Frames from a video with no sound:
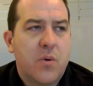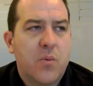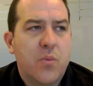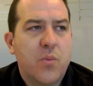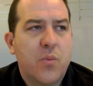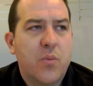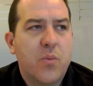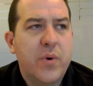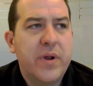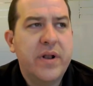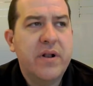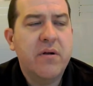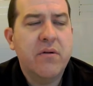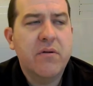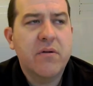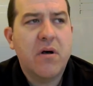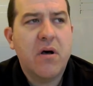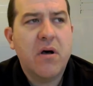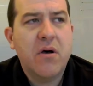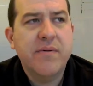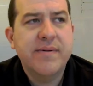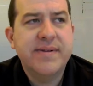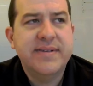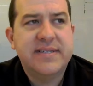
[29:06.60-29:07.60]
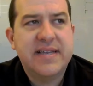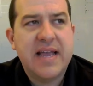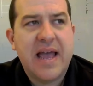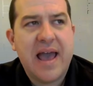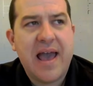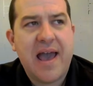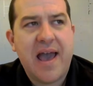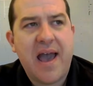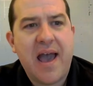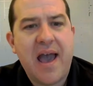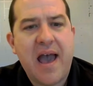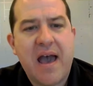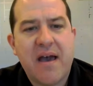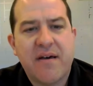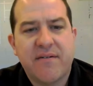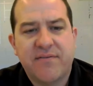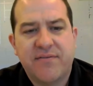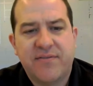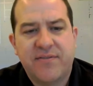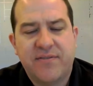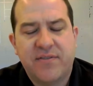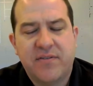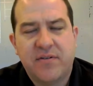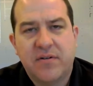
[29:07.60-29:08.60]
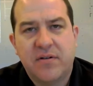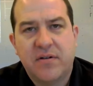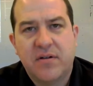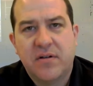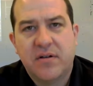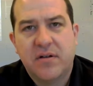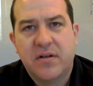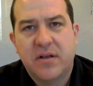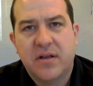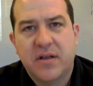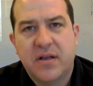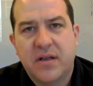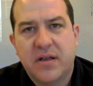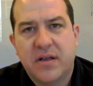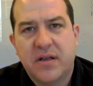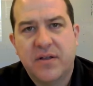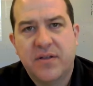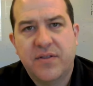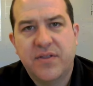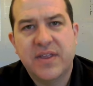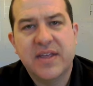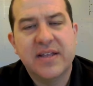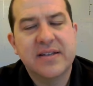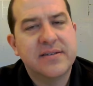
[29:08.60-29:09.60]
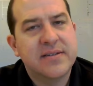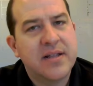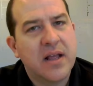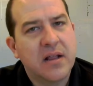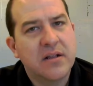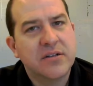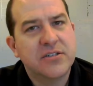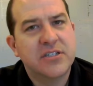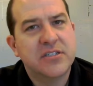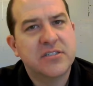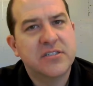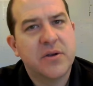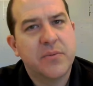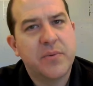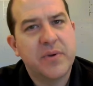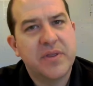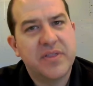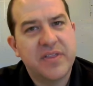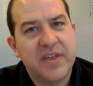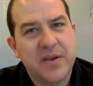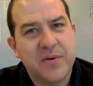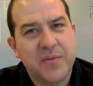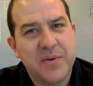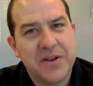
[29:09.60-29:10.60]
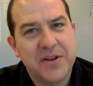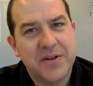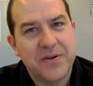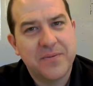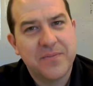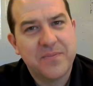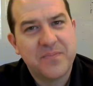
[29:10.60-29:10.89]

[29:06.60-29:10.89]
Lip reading: we don't always have the intelligence that we think we do.